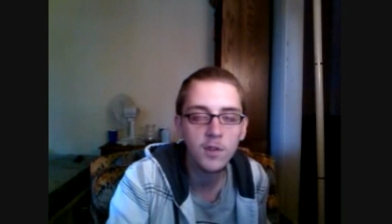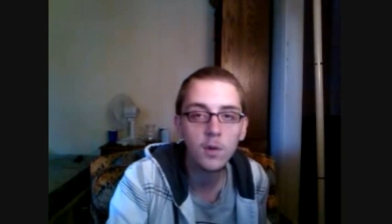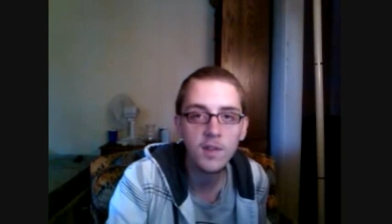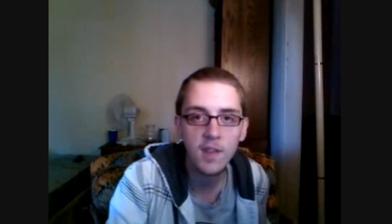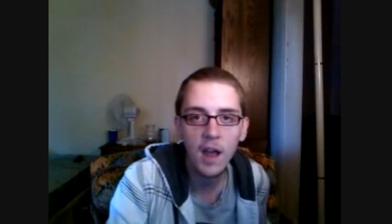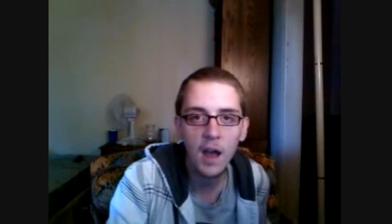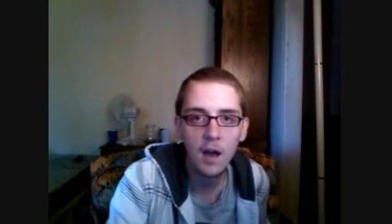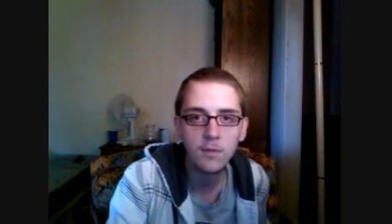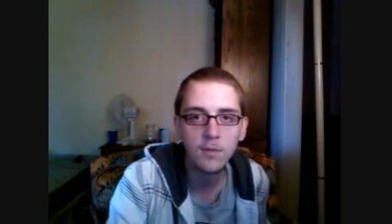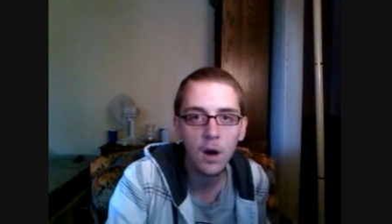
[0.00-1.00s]
stories they
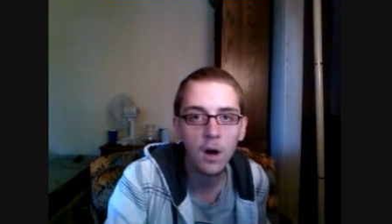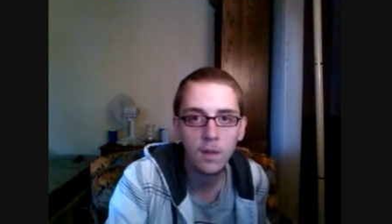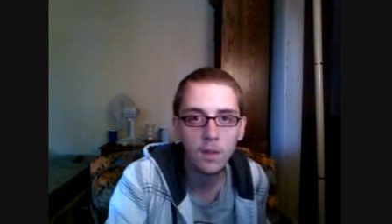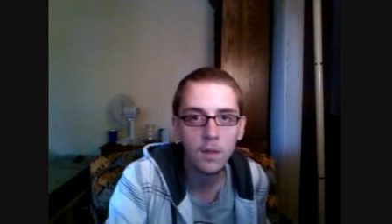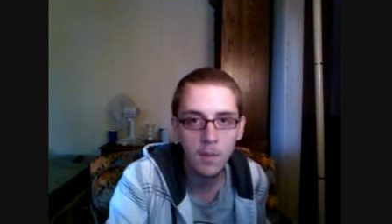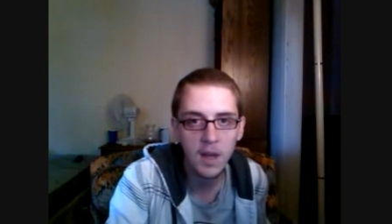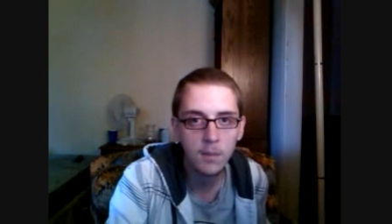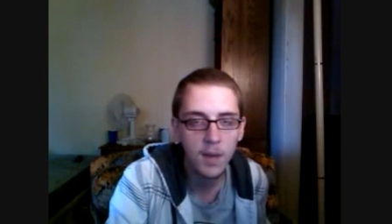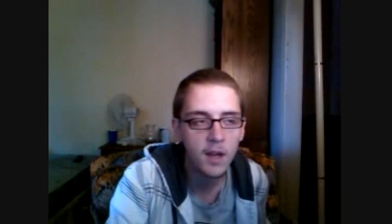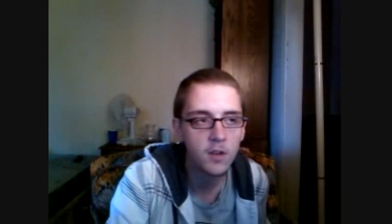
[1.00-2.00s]
have on the
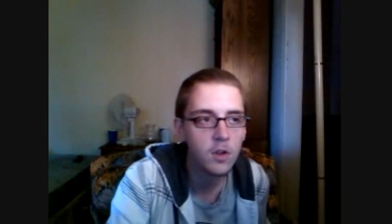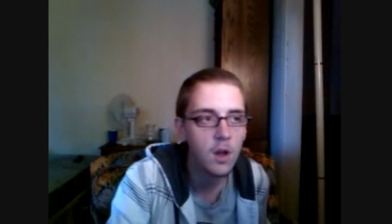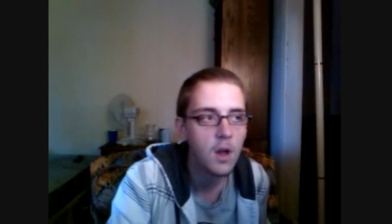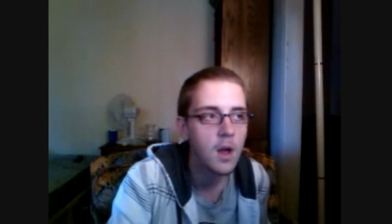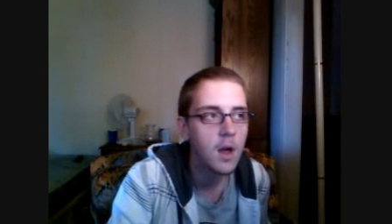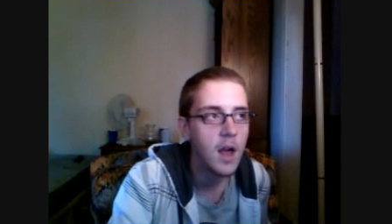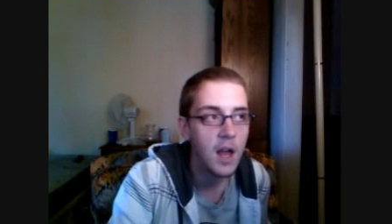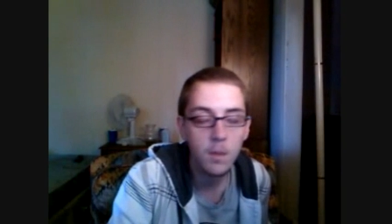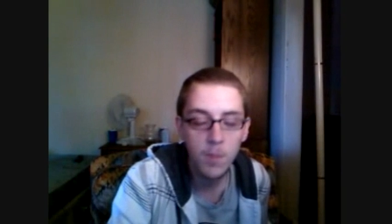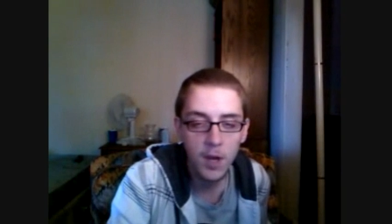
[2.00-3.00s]
main page,
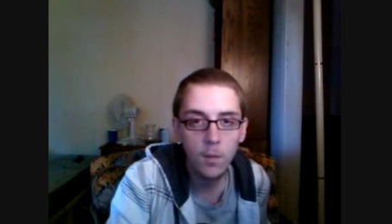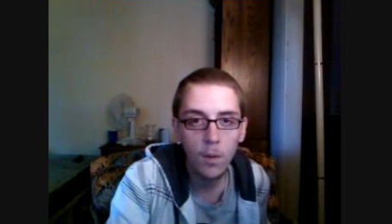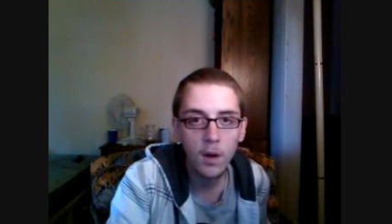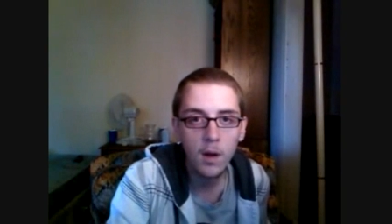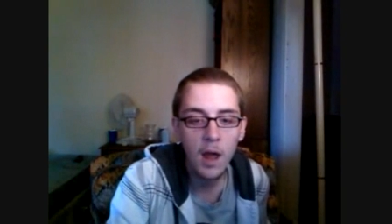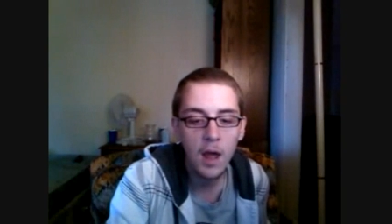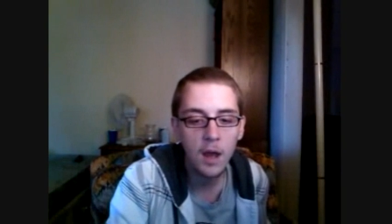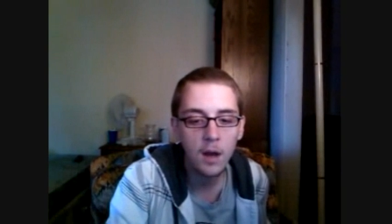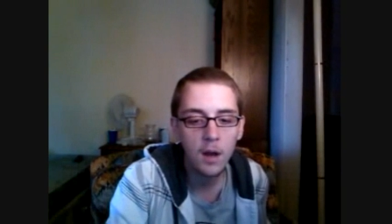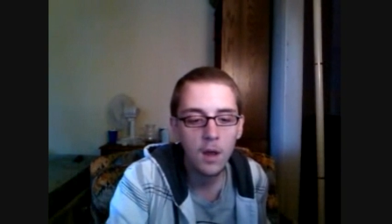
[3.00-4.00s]
and to pick one.
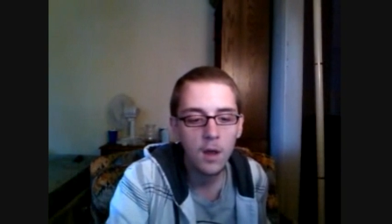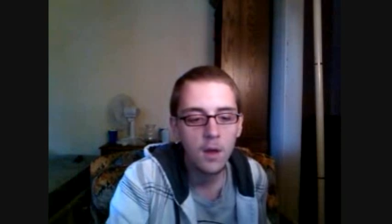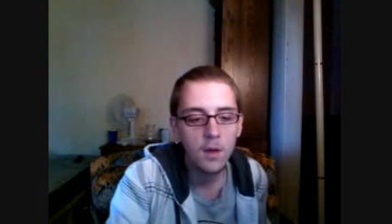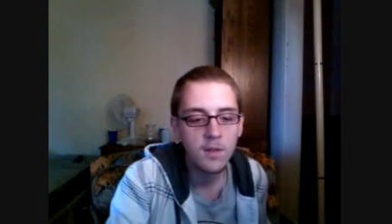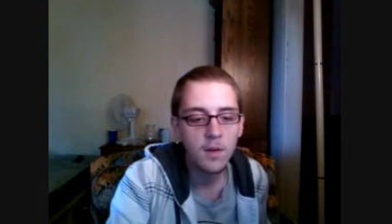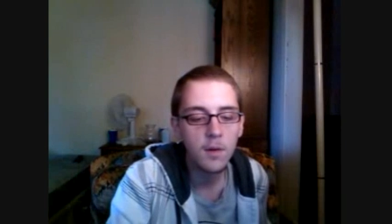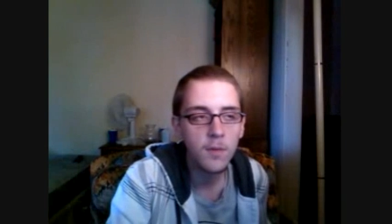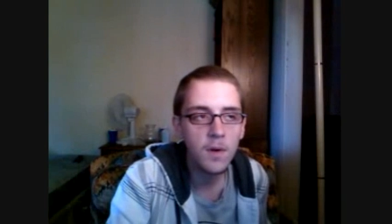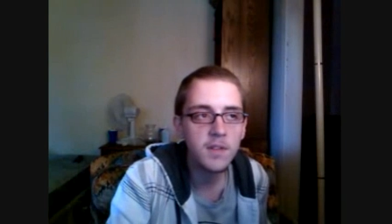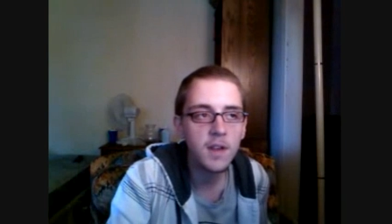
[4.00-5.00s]
And so at
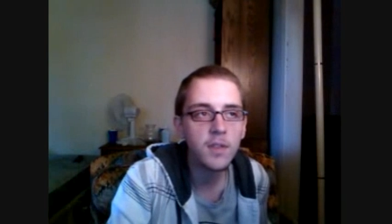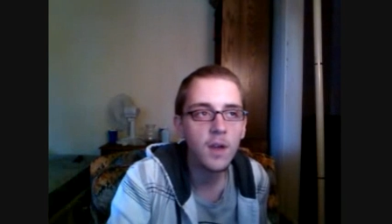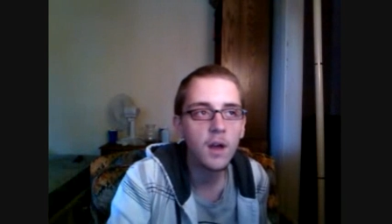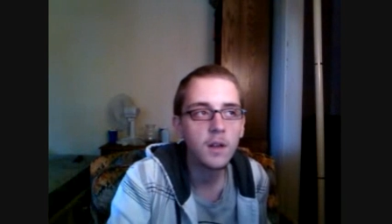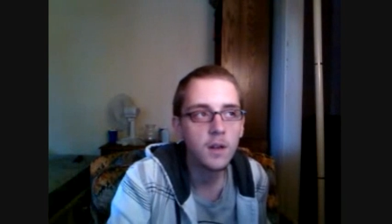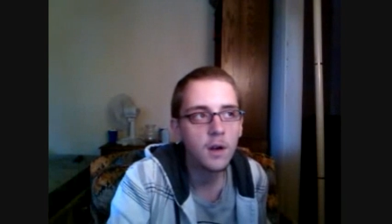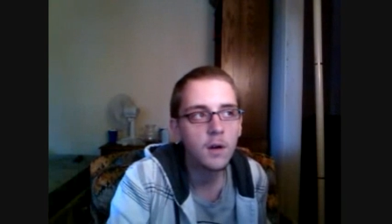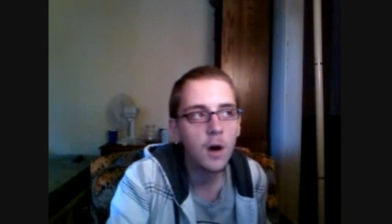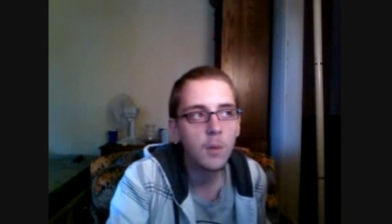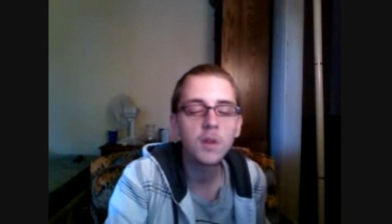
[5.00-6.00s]
first I thought, you
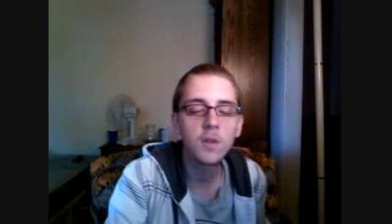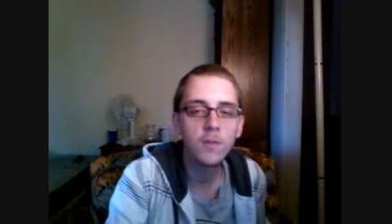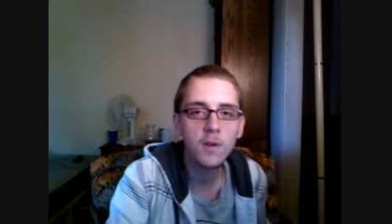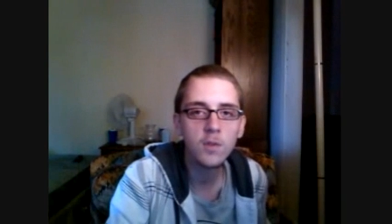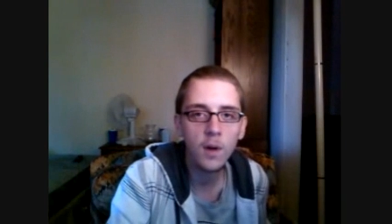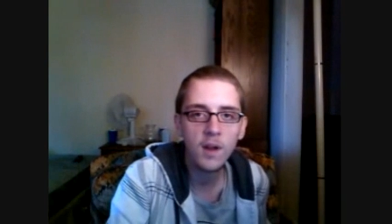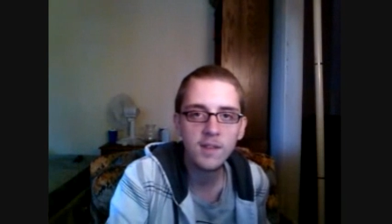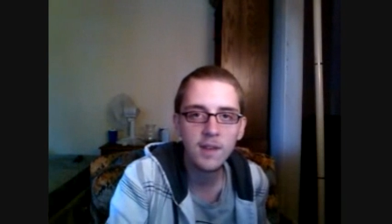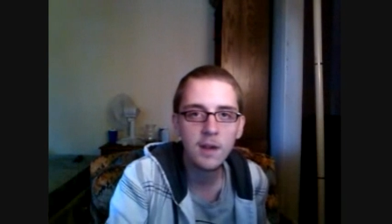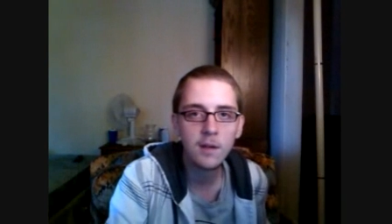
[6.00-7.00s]
know, I'll pick the first one I
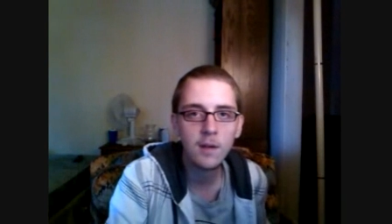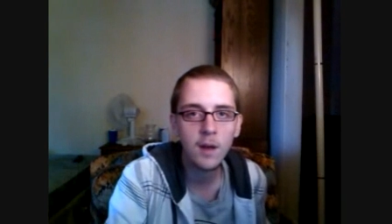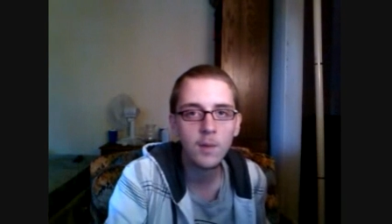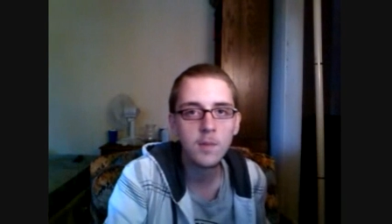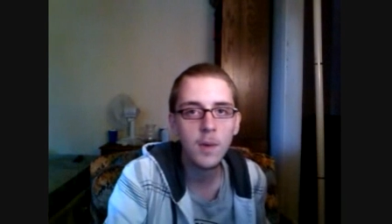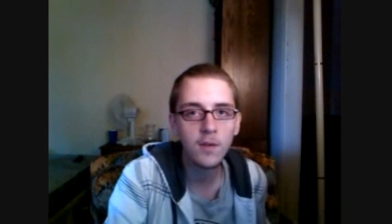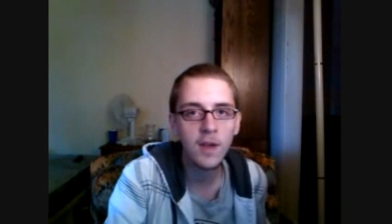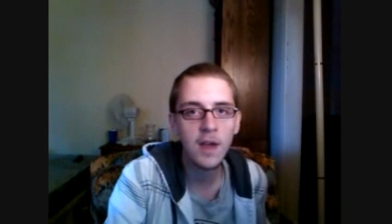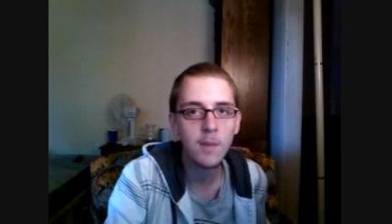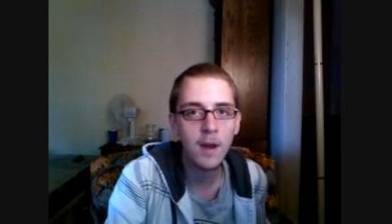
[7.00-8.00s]
see, and it was
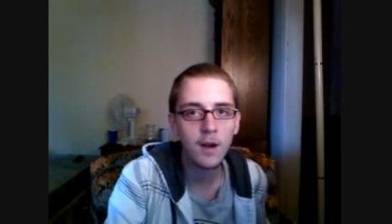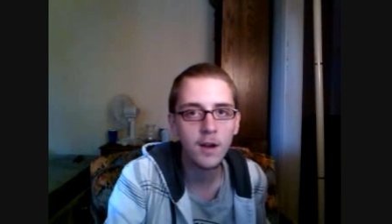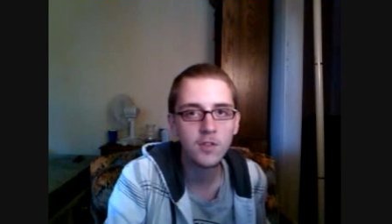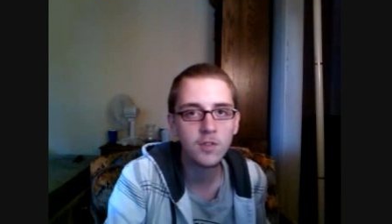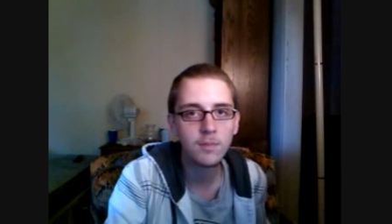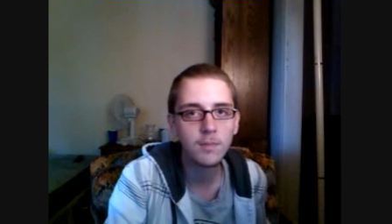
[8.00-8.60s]
about gay marriage.